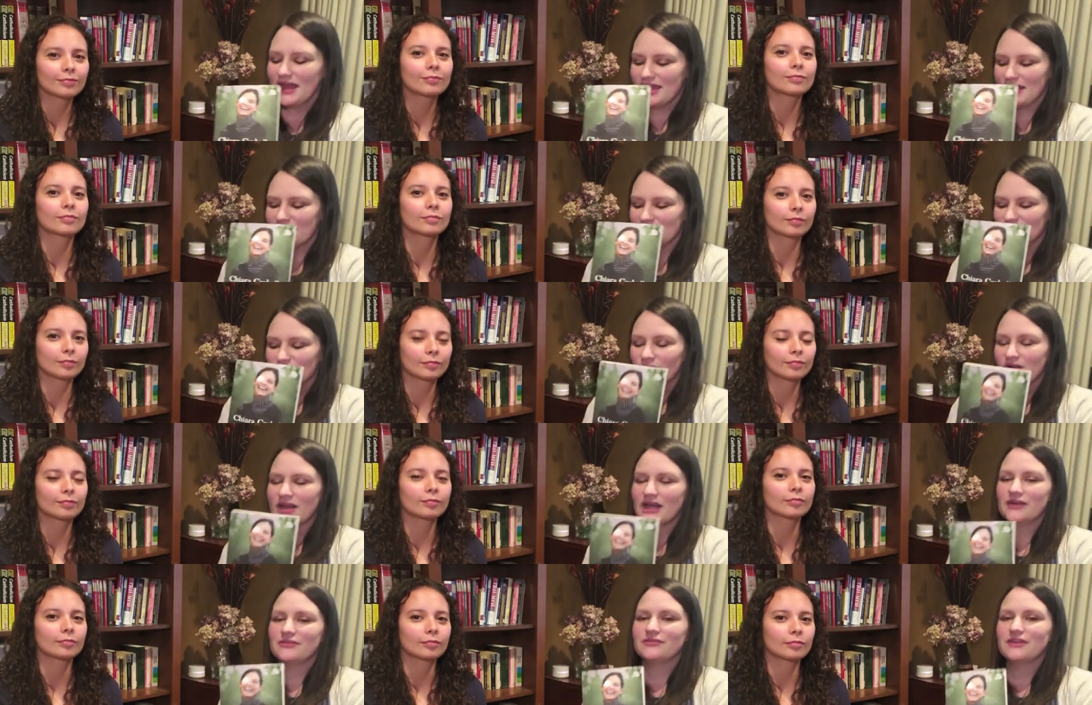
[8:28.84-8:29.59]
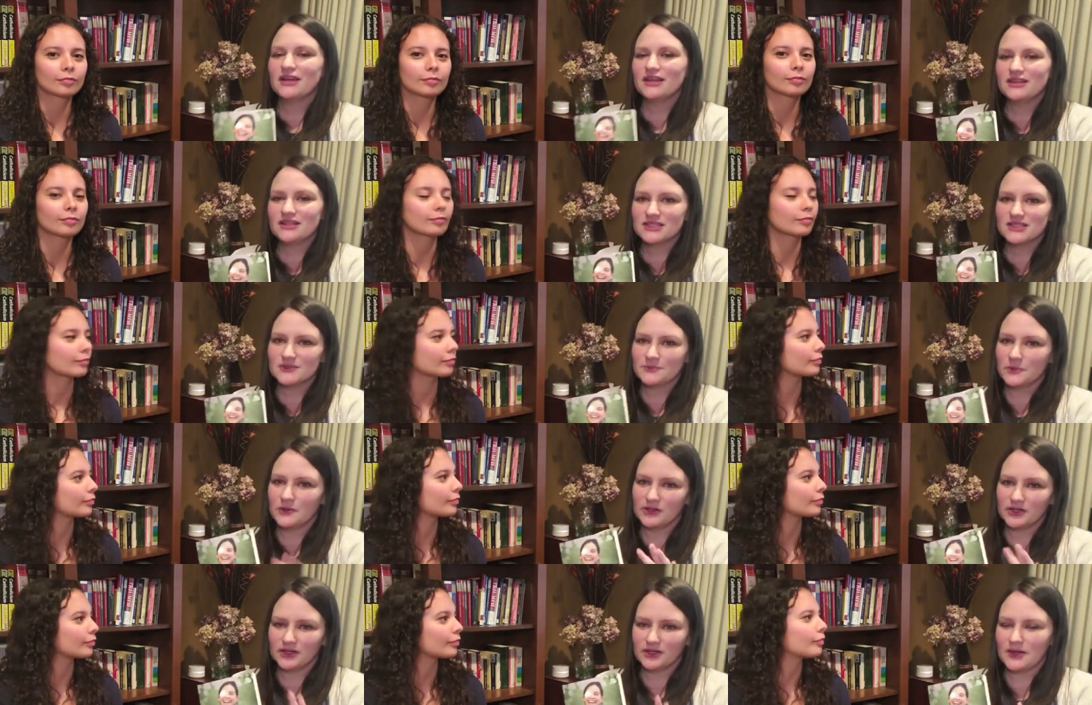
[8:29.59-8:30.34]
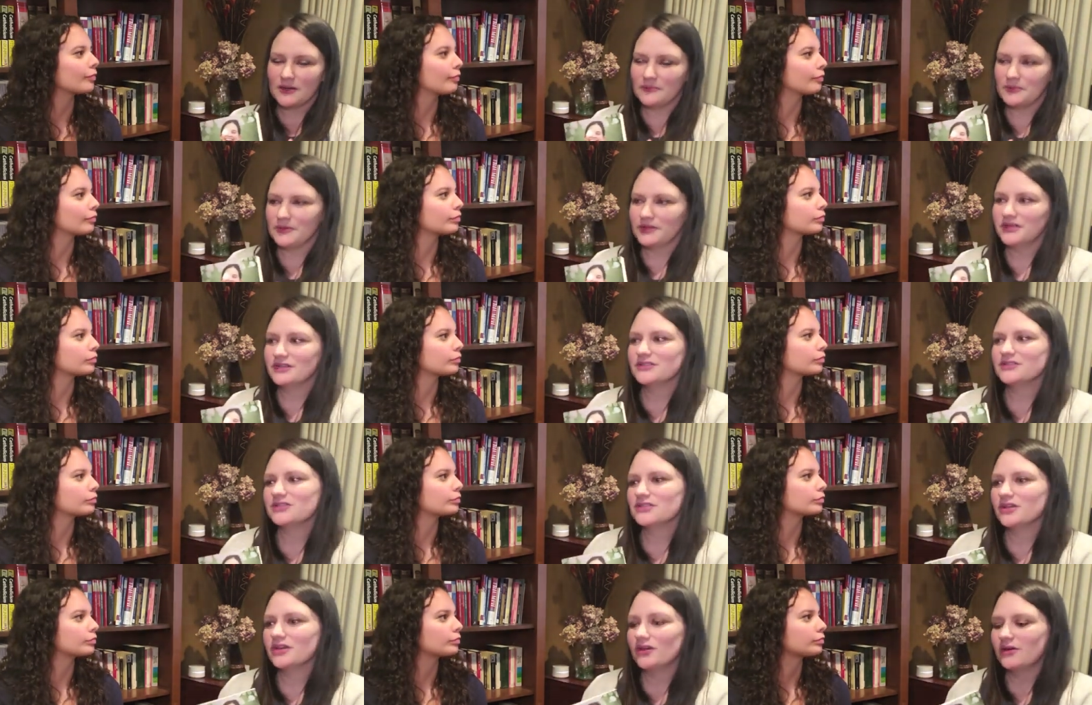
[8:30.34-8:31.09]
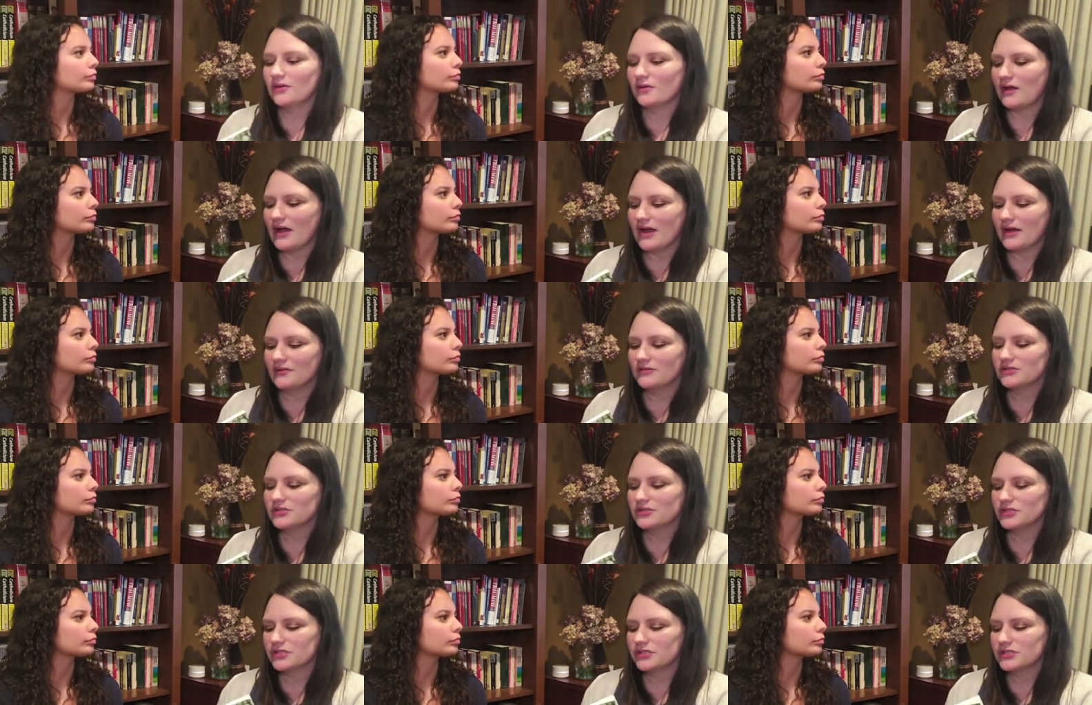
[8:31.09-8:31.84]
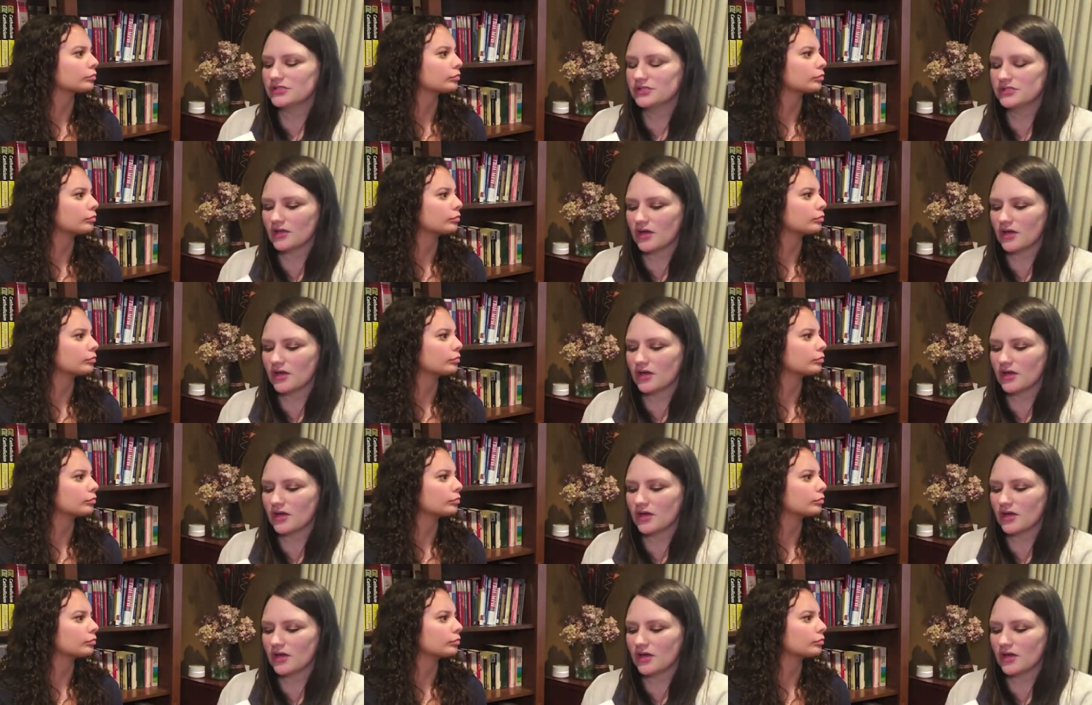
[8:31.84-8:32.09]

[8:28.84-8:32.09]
Speaker 1: And when I read this book a couple years ago, I was just